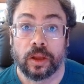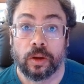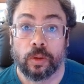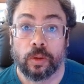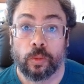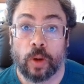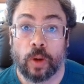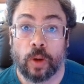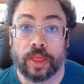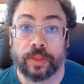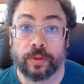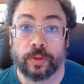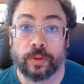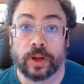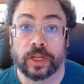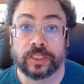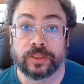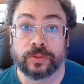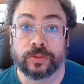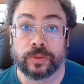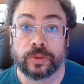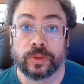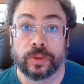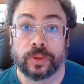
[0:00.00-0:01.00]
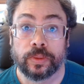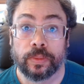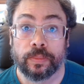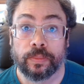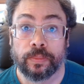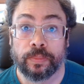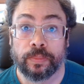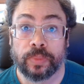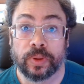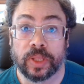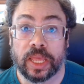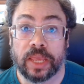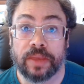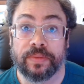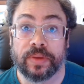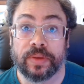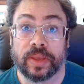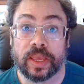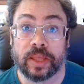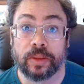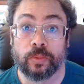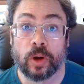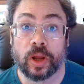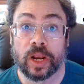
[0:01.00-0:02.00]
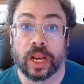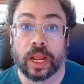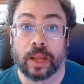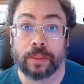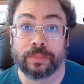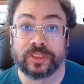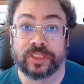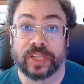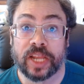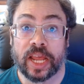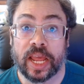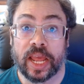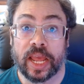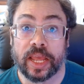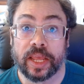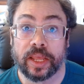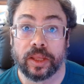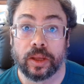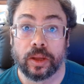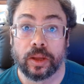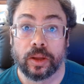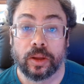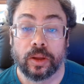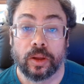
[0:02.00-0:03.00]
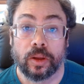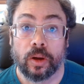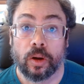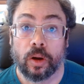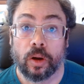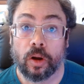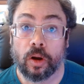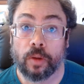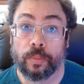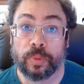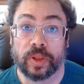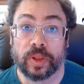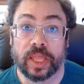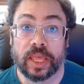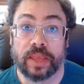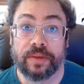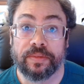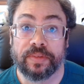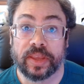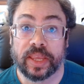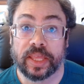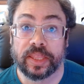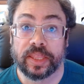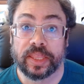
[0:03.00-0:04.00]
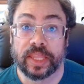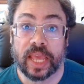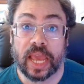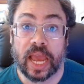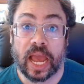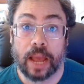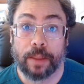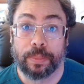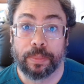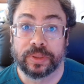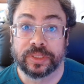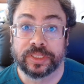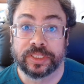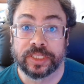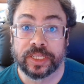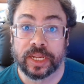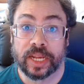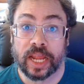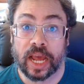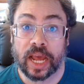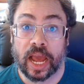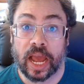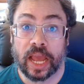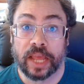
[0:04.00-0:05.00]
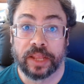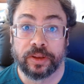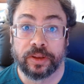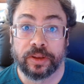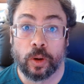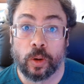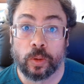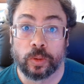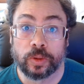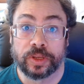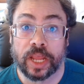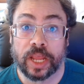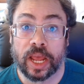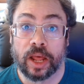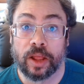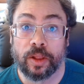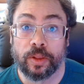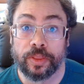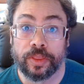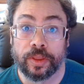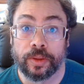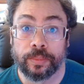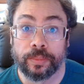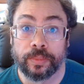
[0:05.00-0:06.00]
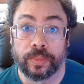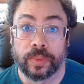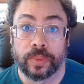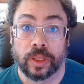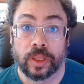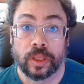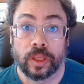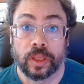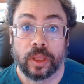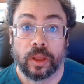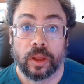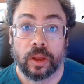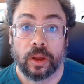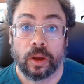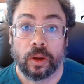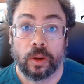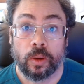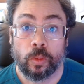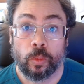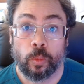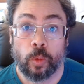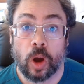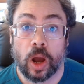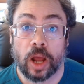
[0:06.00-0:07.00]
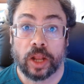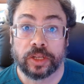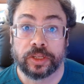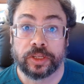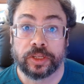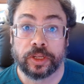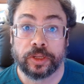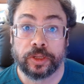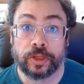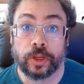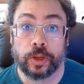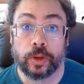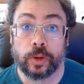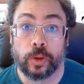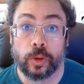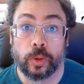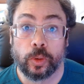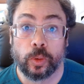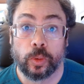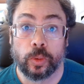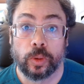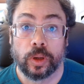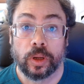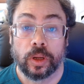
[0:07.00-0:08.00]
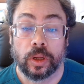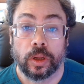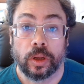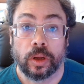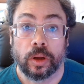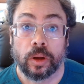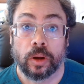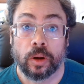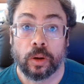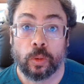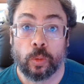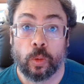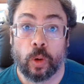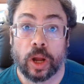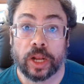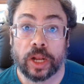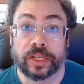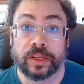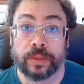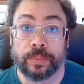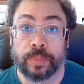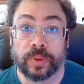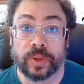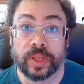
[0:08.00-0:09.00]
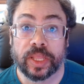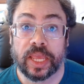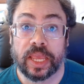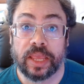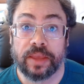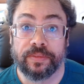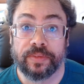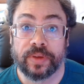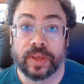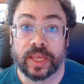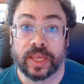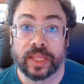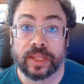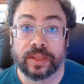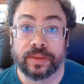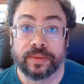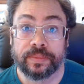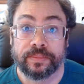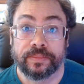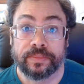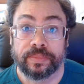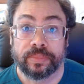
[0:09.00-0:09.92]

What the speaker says: whether it's believing in what I'm saying or believing in the opposite. I don't tell them what to do or what to believe in.